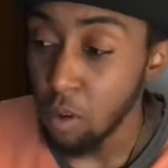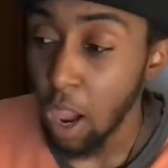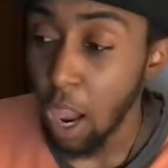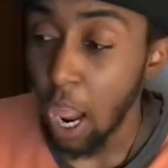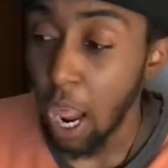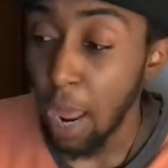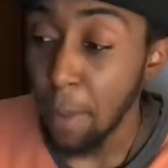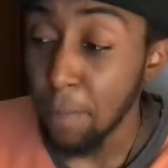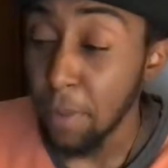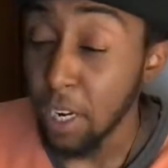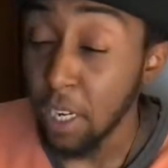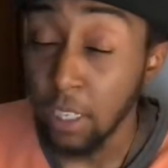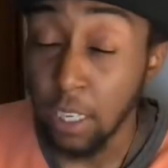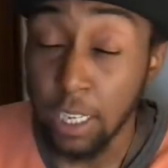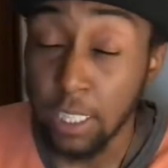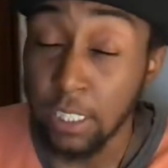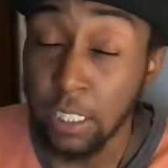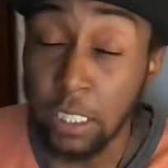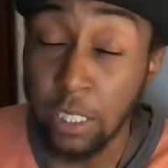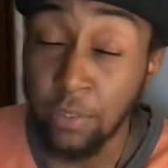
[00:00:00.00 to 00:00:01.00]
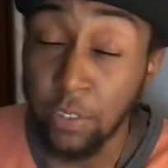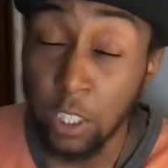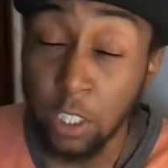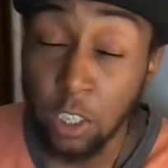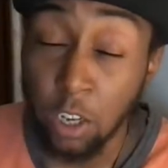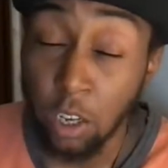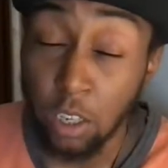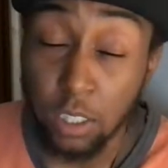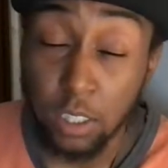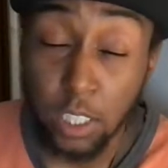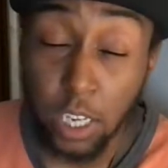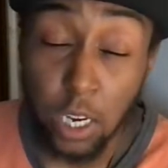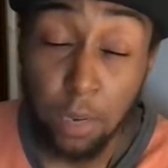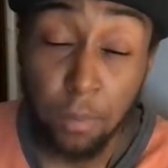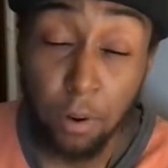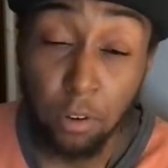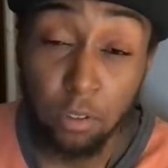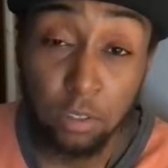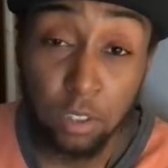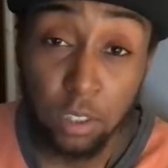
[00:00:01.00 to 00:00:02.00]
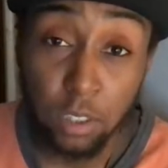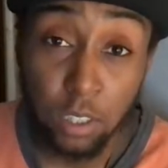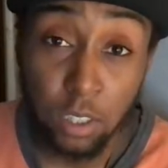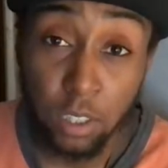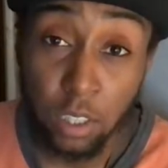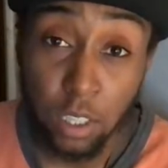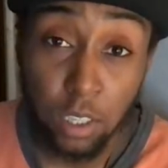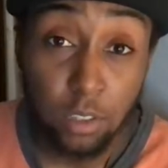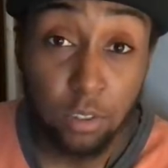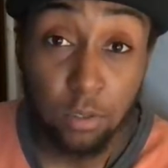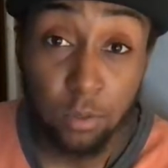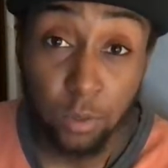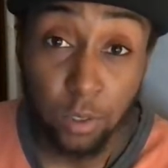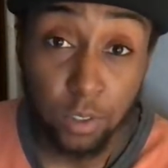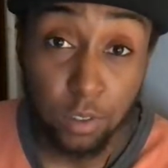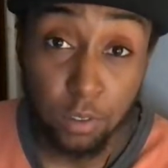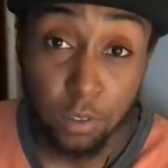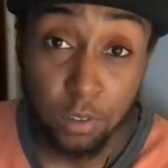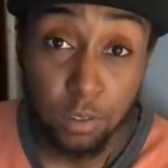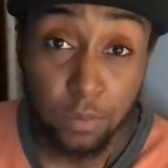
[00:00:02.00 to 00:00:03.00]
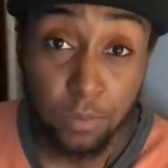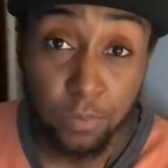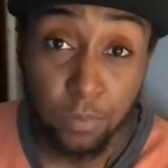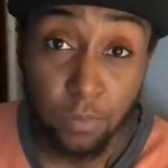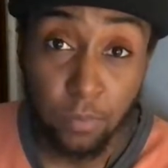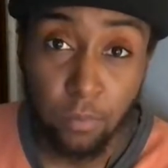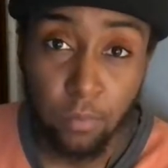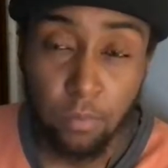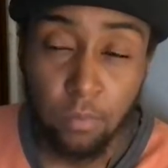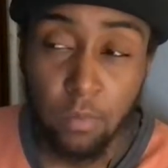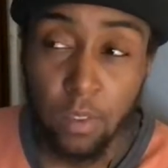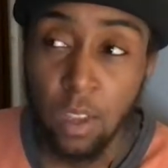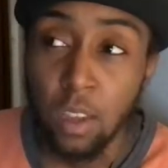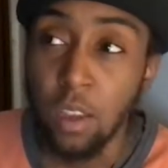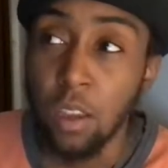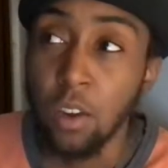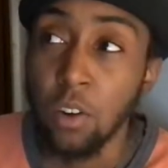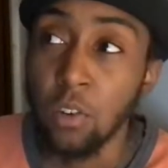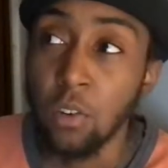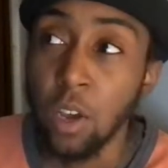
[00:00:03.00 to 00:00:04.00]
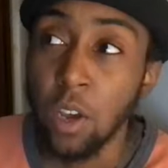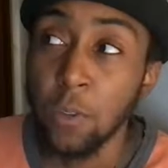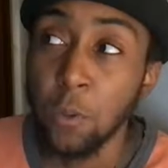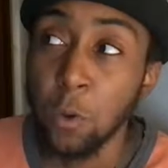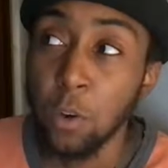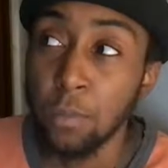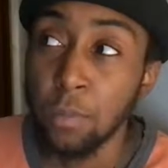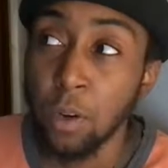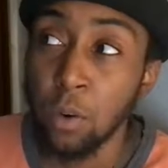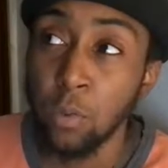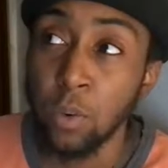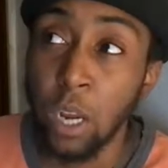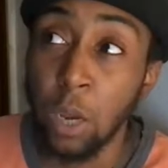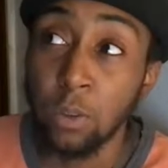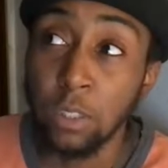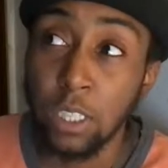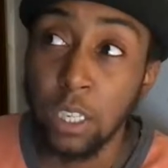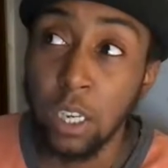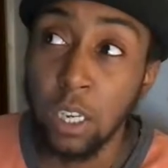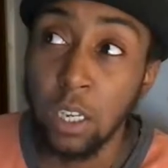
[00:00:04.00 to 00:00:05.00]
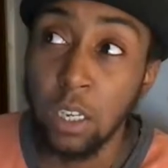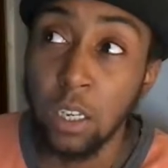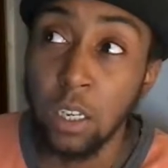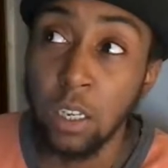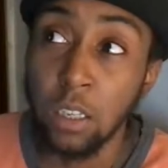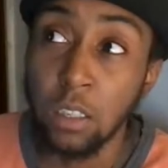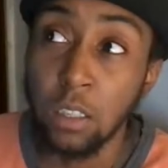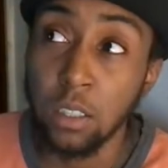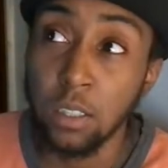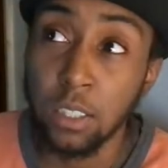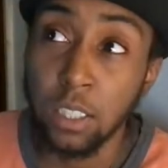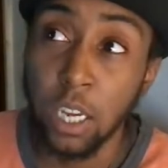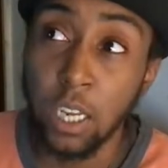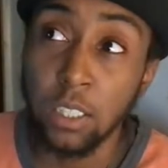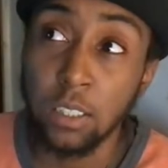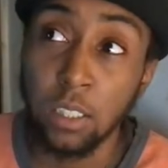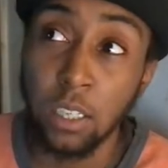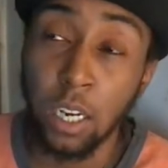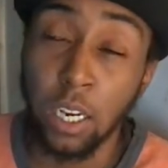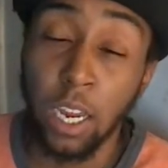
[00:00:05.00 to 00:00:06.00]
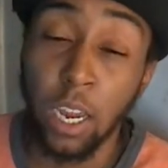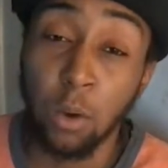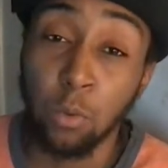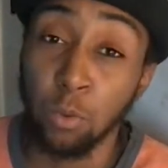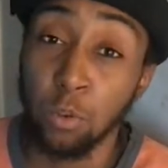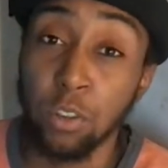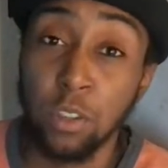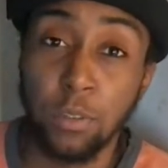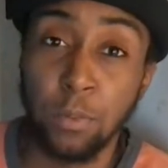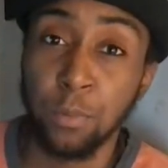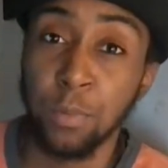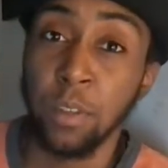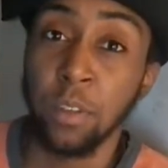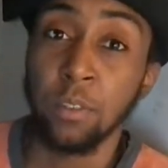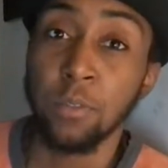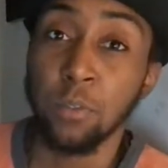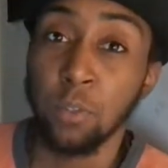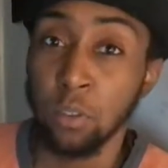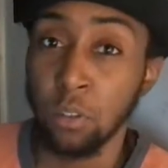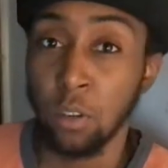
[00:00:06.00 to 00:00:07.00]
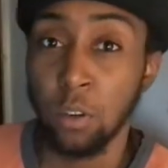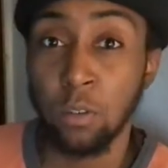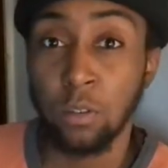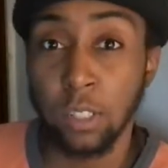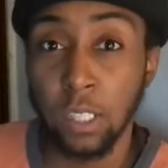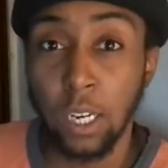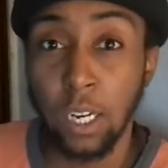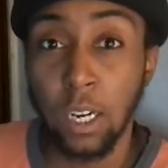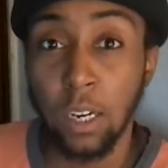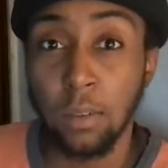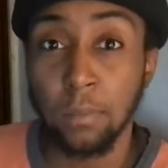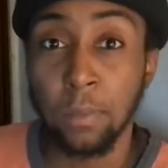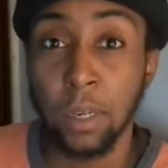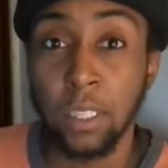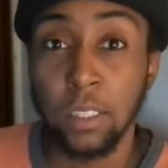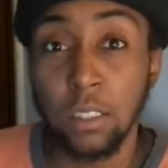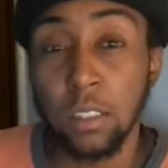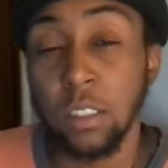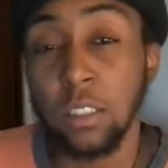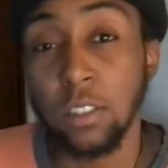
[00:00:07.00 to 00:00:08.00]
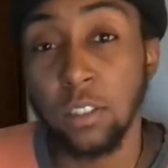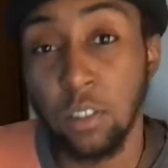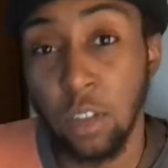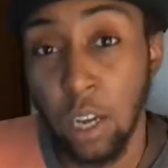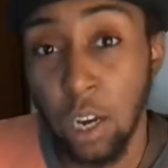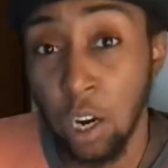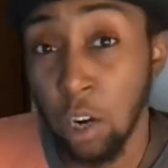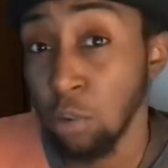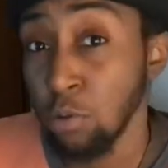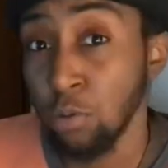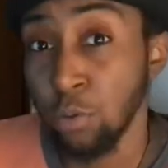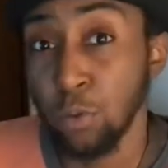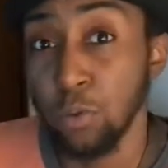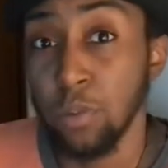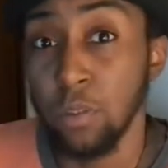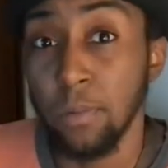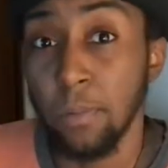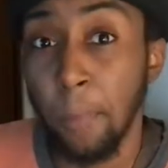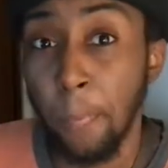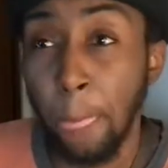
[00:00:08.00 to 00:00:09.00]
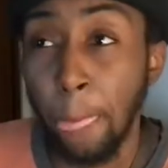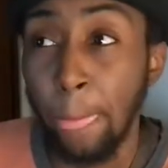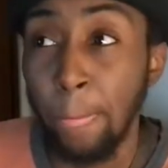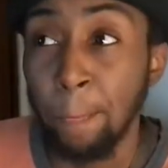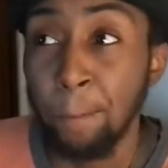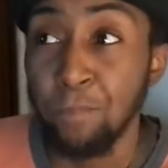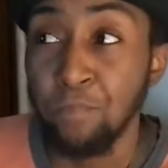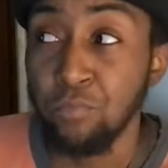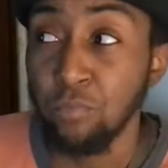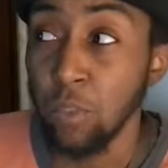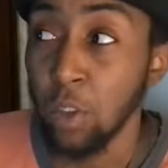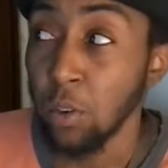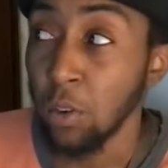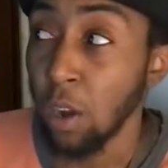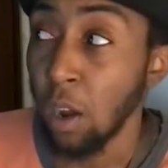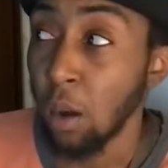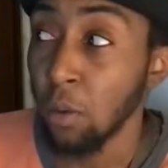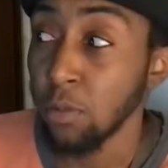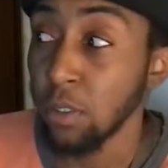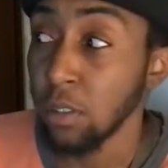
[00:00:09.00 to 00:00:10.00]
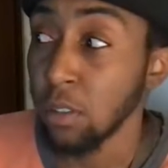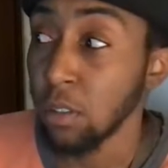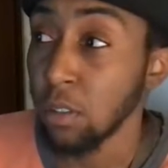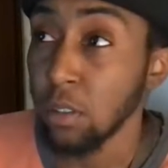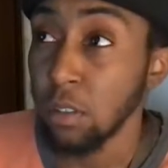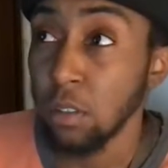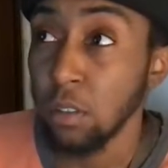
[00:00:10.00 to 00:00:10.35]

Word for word: I made that $70 skate purchase in ignorance. You know, I thought about when I was a kid, the skates that I got worked for me for a long time, basically until I outgrew them. You know, I was